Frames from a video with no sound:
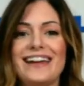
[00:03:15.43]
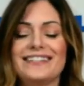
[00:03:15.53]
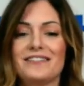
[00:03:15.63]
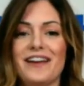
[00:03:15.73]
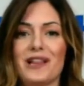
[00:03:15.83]
and
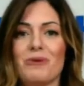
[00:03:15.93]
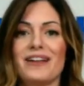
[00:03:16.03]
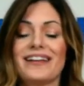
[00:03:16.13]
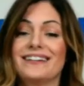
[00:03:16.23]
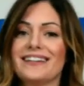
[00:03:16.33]
it's
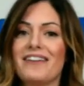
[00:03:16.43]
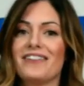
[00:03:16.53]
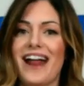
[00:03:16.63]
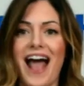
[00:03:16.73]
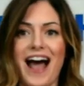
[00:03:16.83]
available in
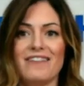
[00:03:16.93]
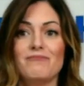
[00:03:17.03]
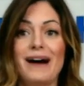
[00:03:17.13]
eleven and a half